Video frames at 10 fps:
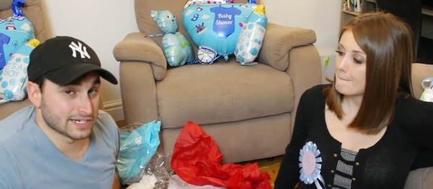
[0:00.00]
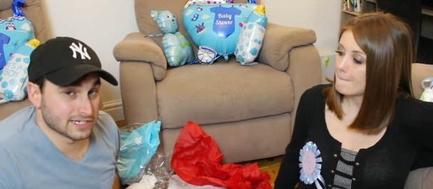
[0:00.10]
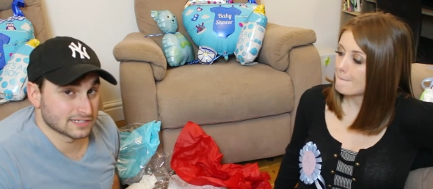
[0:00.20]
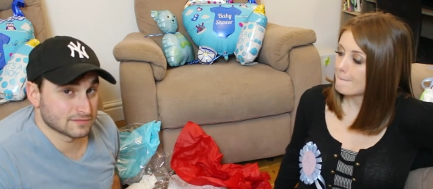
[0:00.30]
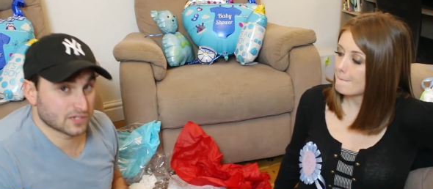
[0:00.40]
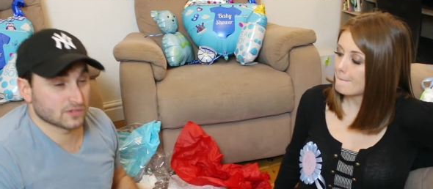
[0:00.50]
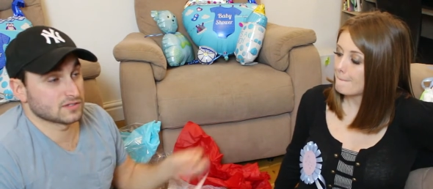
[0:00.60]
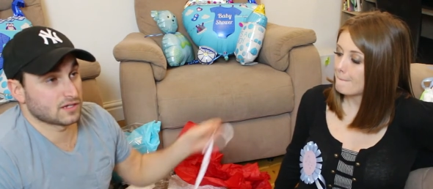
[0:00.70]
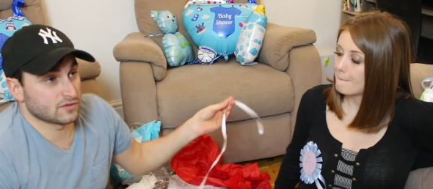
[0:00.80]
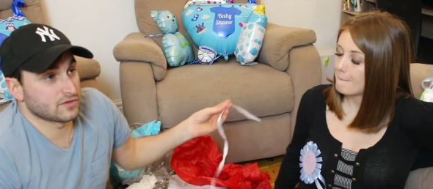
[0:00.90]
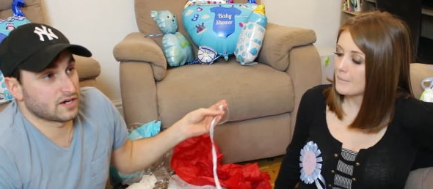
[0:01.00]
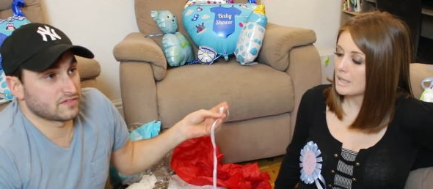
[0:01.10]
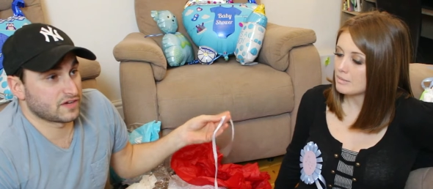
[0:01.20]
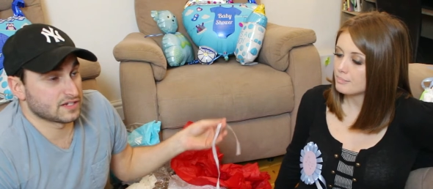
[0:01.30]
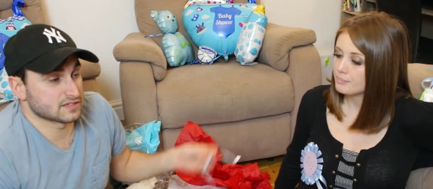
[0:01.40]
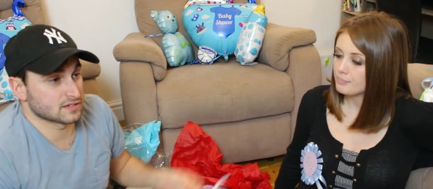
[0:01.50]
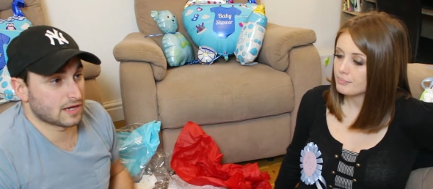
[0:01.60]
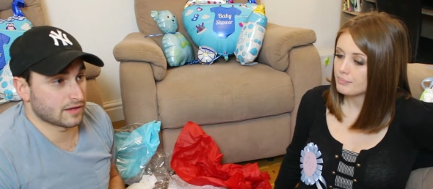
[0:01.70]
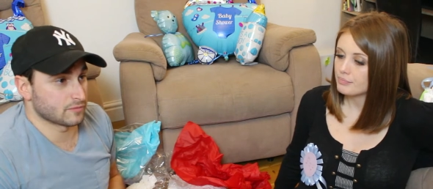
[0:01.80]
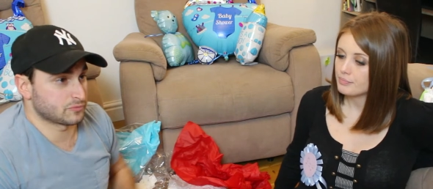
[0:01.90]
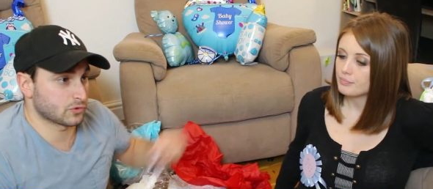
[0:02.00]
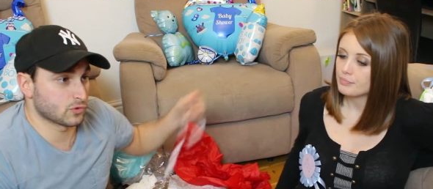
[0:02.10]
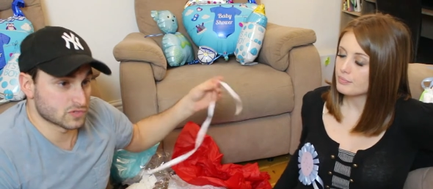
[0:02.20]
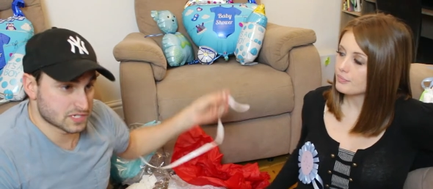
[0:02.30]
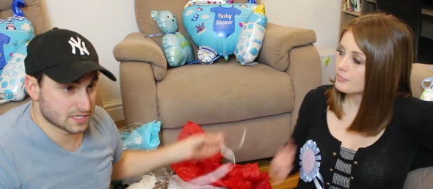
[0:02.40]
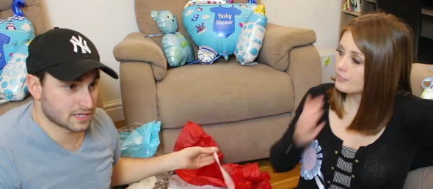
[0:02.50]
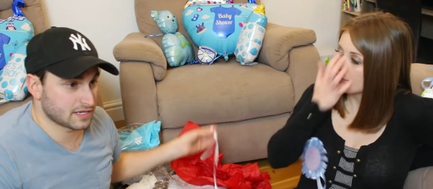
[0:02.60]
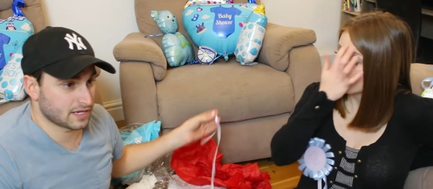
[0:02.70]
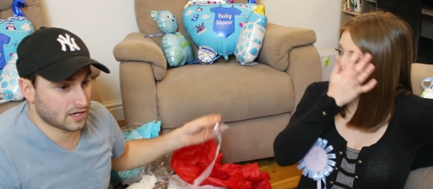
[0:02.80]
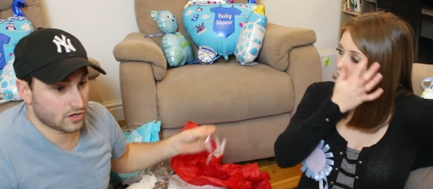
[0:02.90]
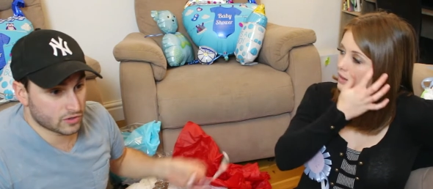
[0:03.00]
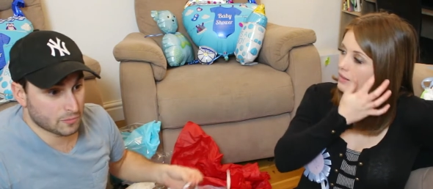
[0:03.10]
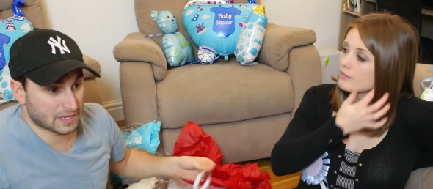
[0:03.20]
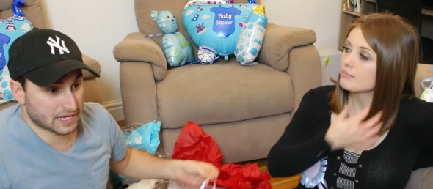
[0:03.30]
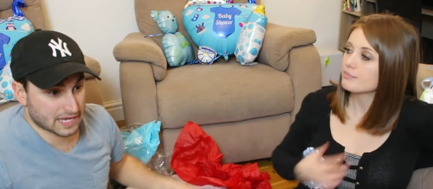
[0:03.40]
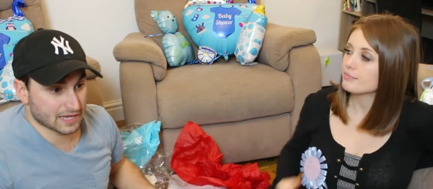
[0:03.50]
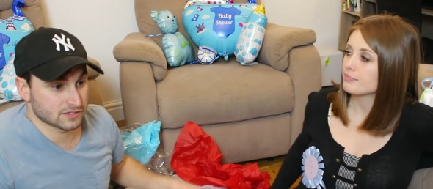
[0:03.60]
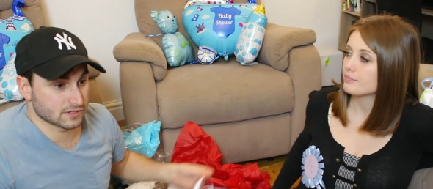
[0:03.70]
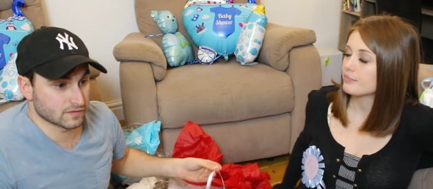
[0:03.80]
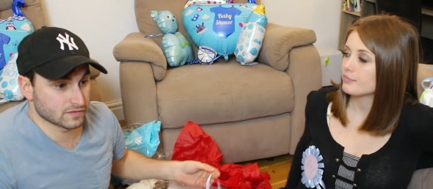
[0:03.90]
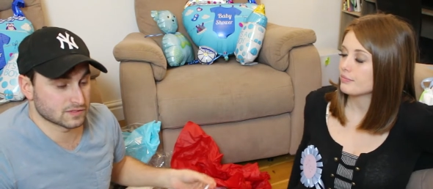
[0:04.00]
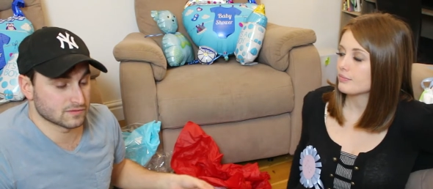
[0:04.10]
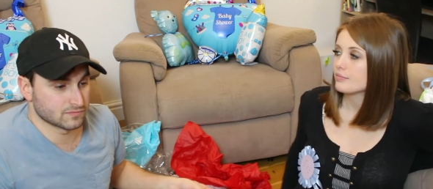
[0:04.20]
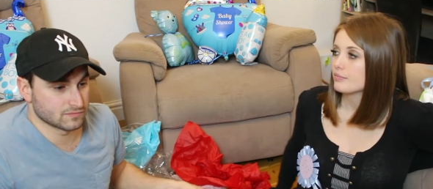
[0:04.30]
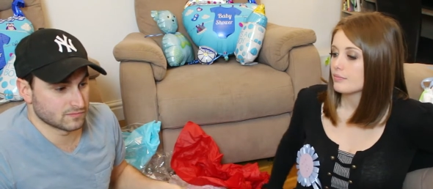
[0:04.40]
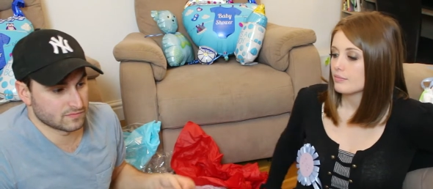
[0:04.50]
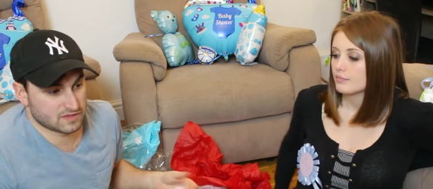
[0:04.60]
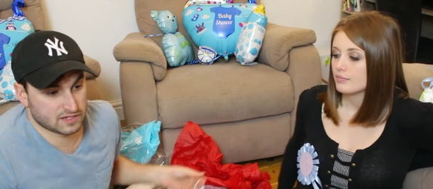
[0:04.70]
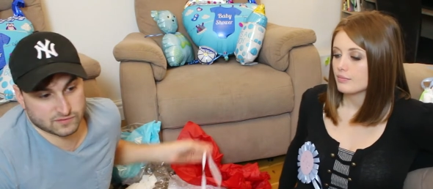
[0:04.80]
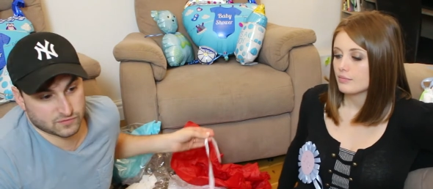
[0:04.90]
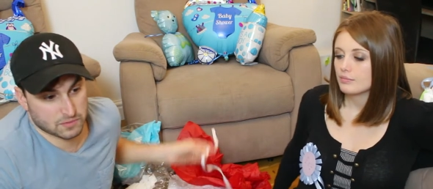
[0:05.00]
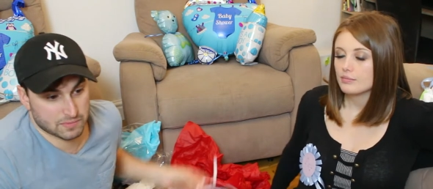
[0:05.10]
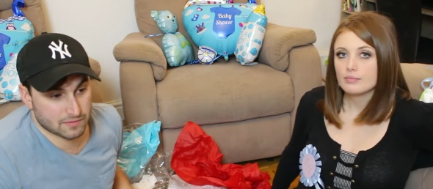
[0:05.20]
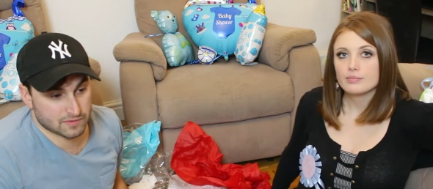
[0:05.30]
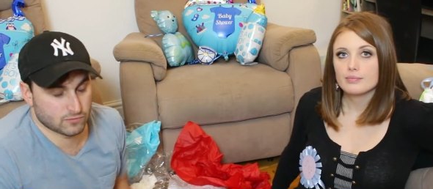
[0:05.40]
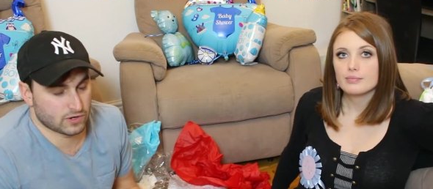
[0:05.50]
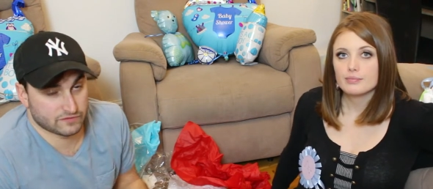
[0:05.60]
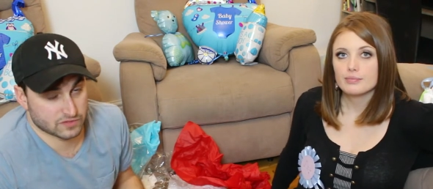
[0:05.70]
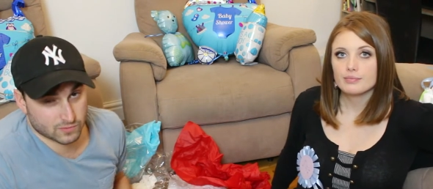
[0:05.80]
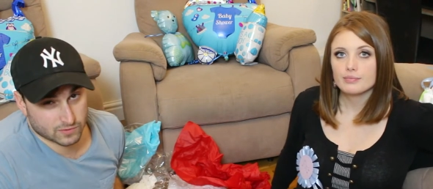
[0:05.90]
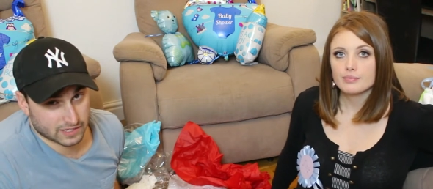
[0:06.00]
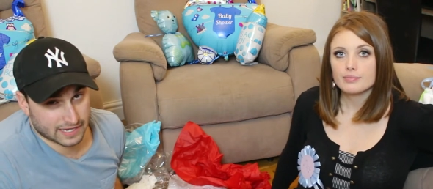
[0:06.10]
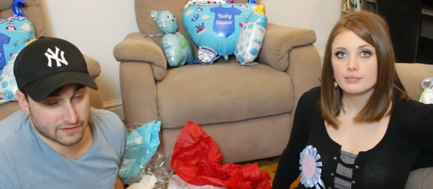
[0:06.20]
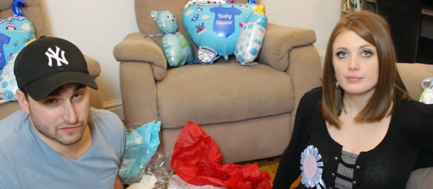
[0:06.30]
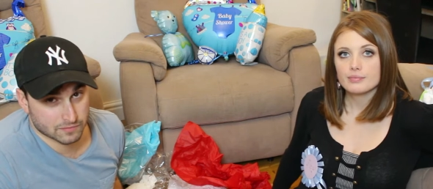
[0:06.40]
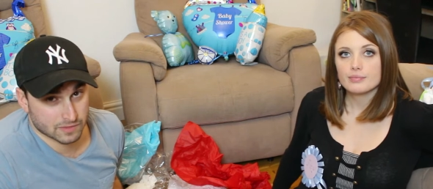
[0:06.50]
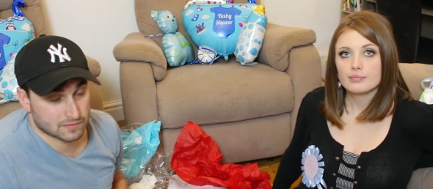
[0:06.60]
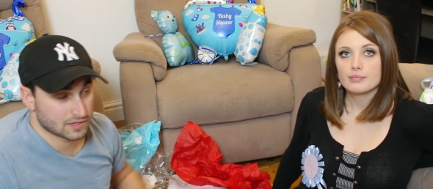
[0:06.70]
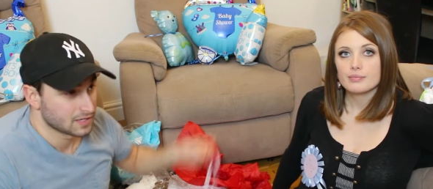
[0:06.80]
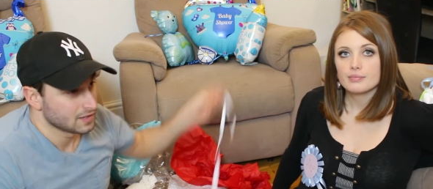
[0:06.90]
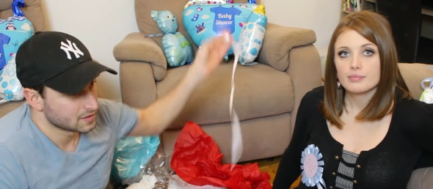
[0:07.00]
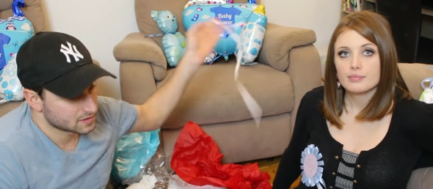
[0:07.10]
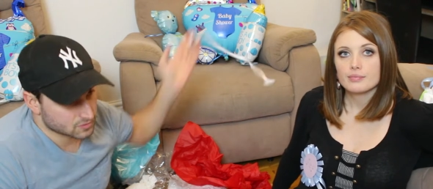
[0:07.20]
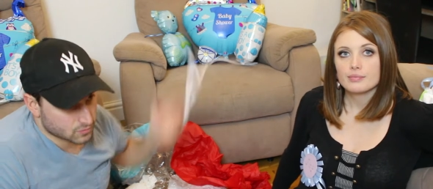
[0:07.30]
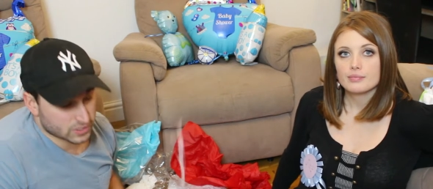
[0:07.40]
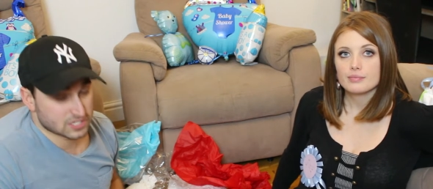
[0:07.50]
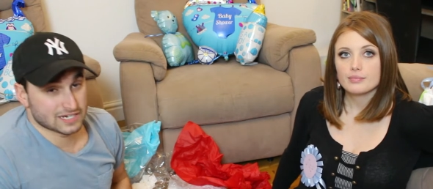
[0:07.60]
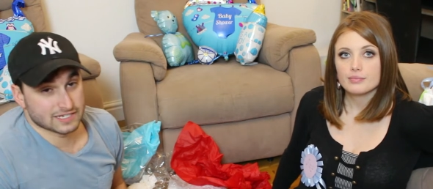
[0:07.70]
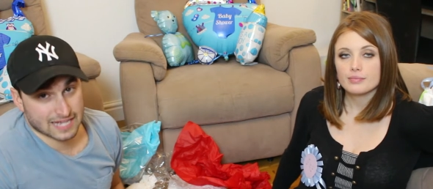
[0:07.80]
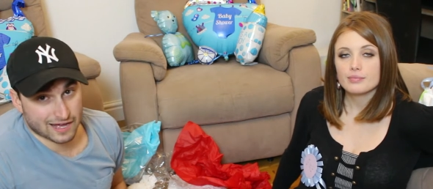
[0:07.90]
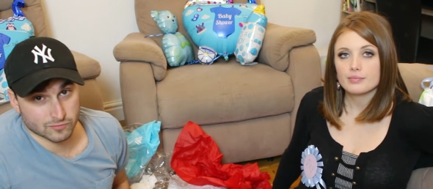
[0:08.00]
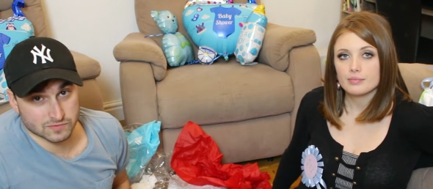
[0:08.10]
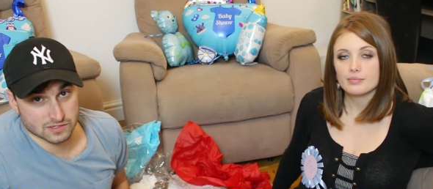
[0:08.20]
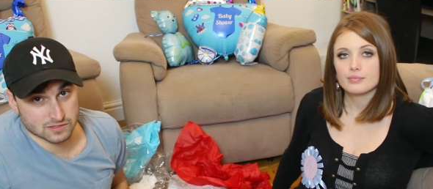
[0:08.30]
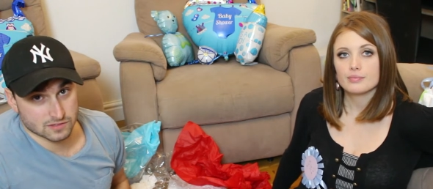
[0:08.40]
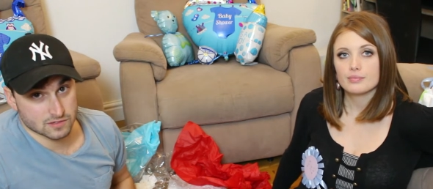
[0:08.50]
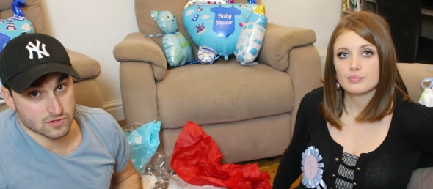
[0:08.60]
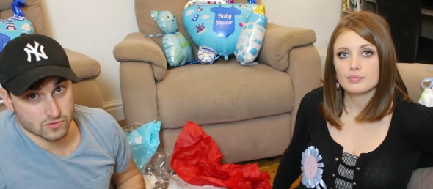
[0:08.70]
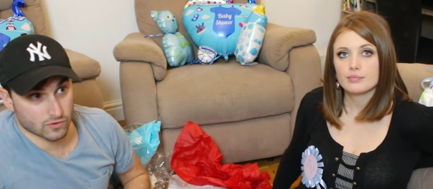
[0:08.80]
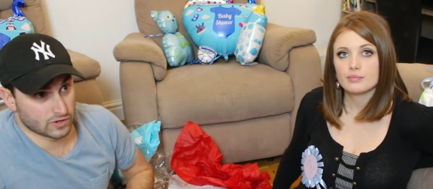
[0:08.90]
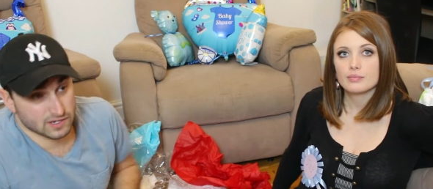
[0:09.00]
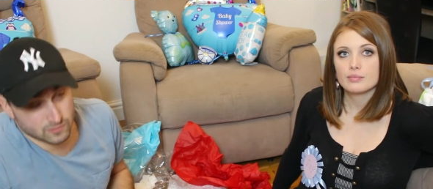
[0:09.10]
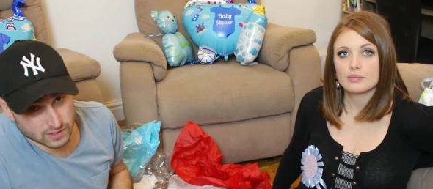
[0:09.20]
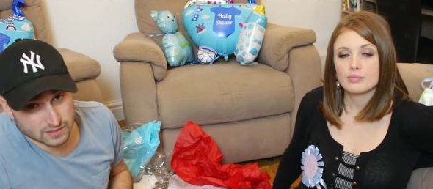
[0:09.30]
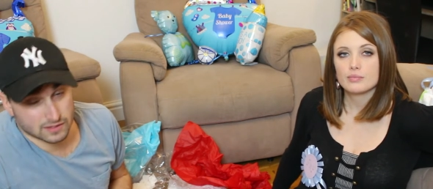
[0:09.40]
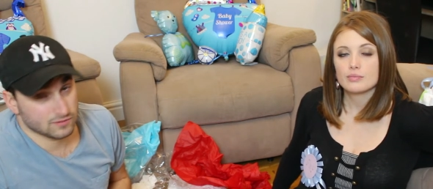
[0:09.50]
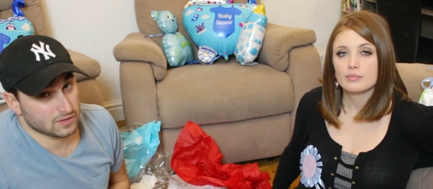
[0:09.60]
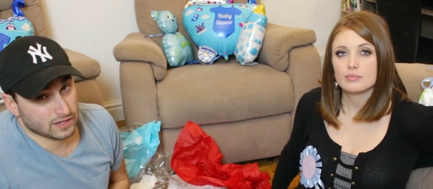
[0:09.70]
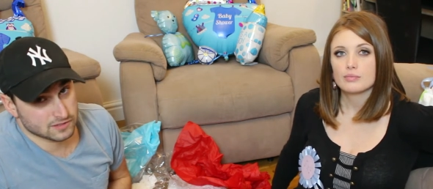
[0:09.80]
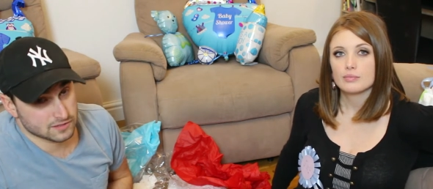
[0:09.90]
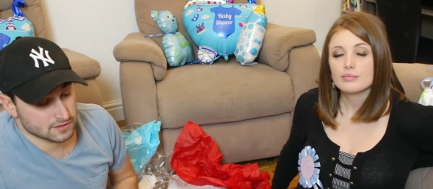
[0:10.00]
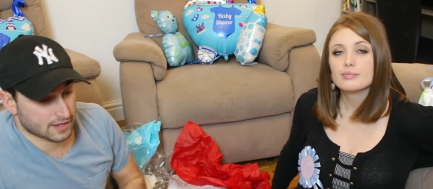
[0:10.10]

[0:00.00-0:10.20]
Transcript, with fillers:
Speaker 1: list, because I know there are friends that are abroad that they cannot be here to give us the things for the baby, wherever they want to get for the baby. So the wish list helps you or anyone that would like to do